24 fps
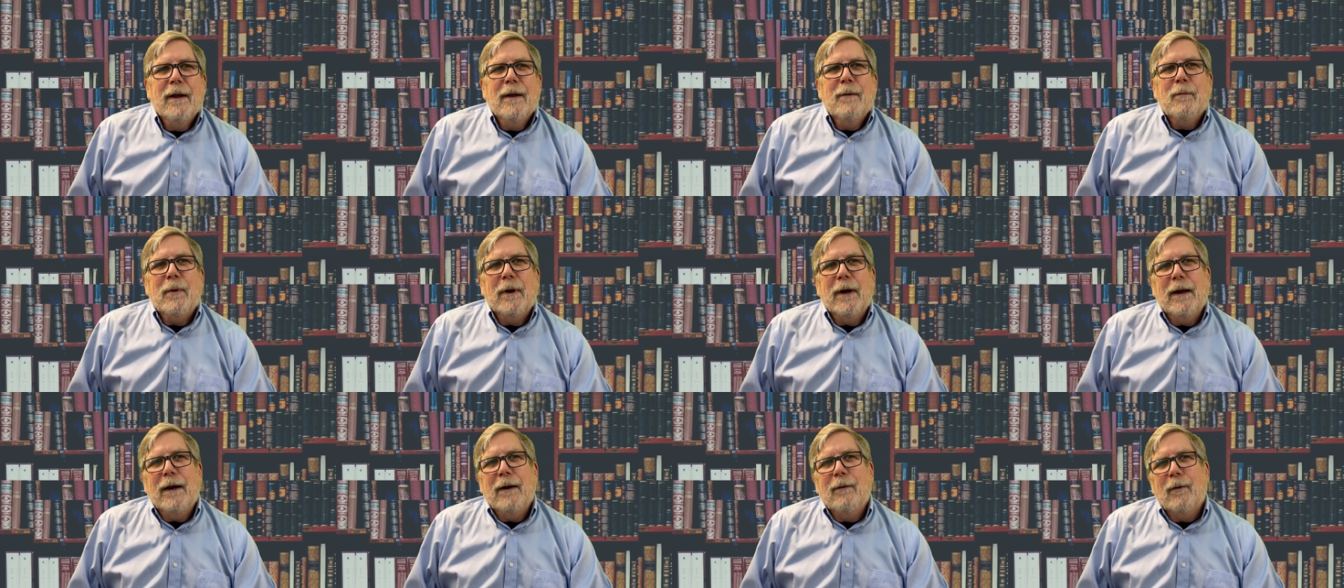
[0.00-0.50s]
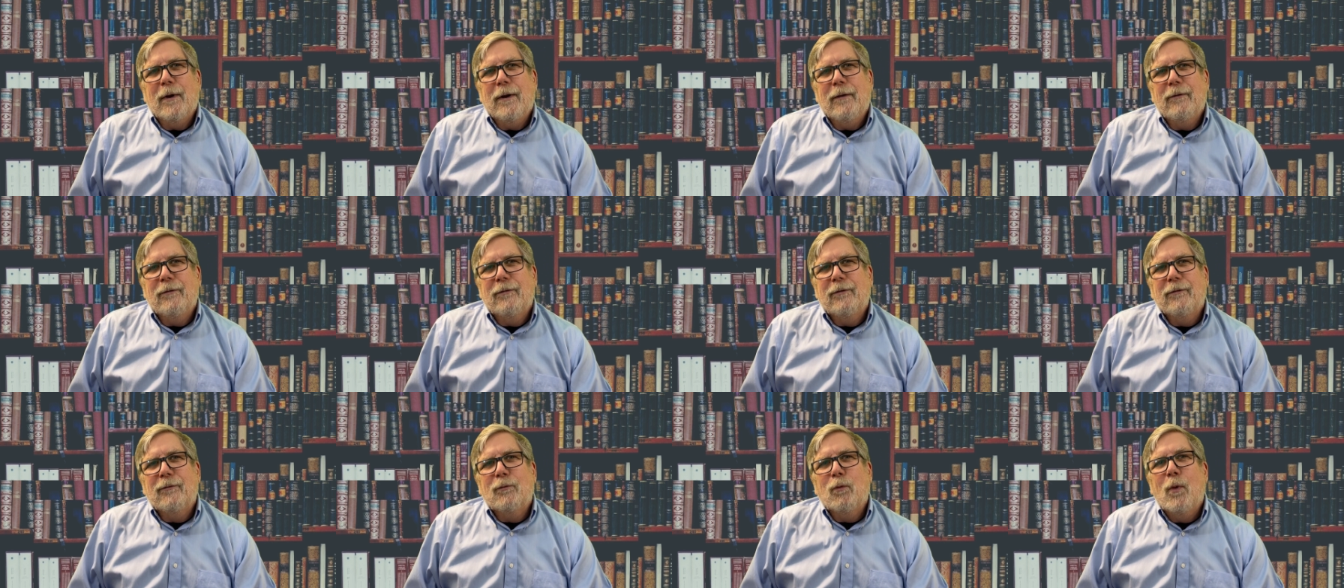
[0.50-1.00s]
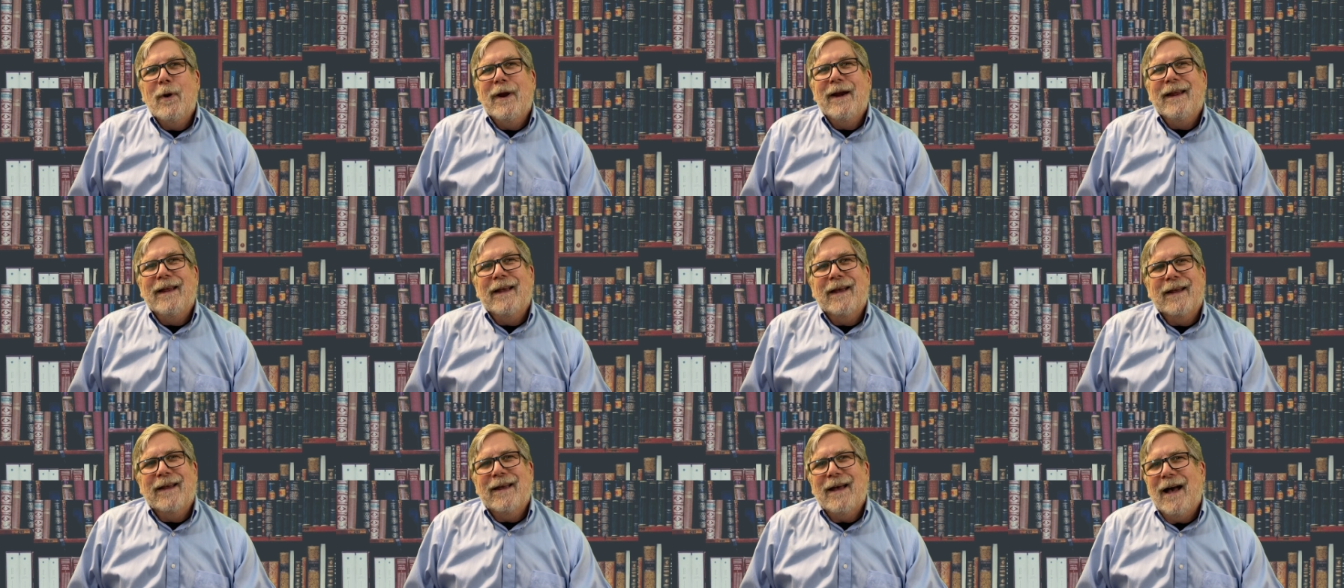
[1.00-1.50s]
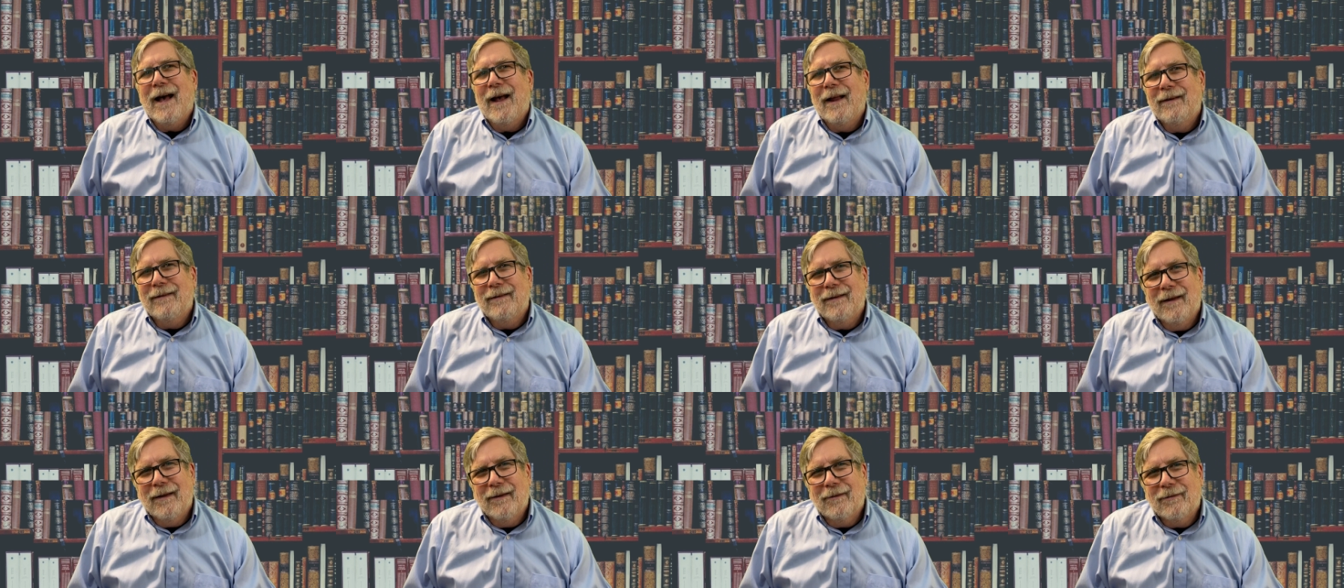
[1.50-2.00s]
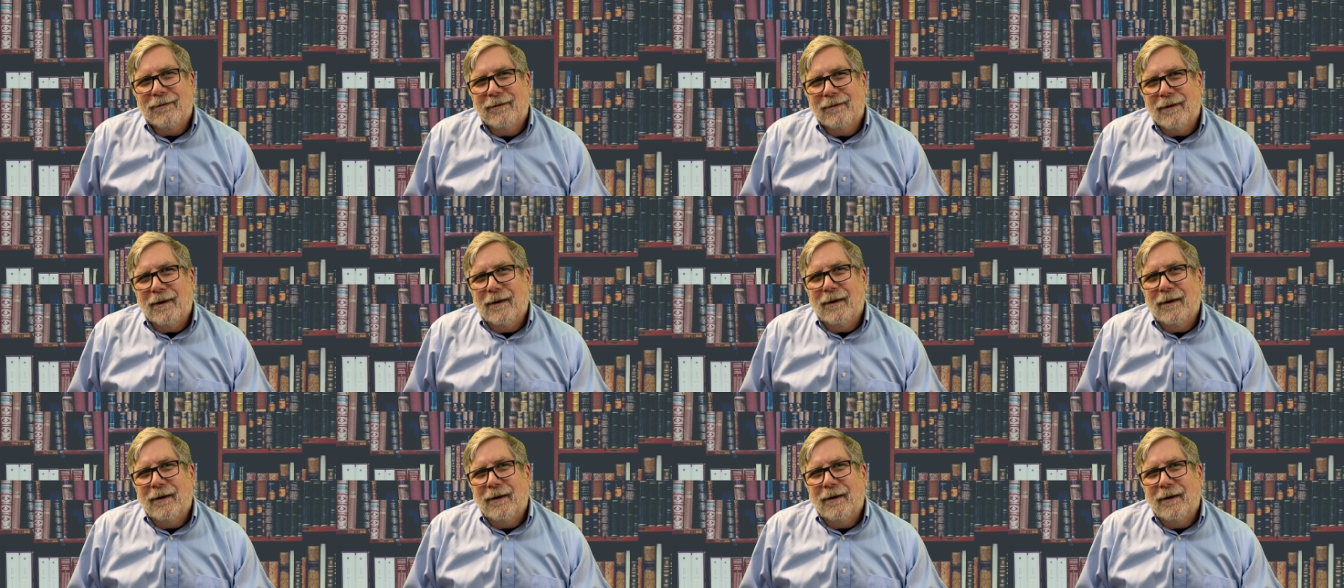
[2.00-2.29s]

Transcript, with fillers: But anyway, this is winning a contest.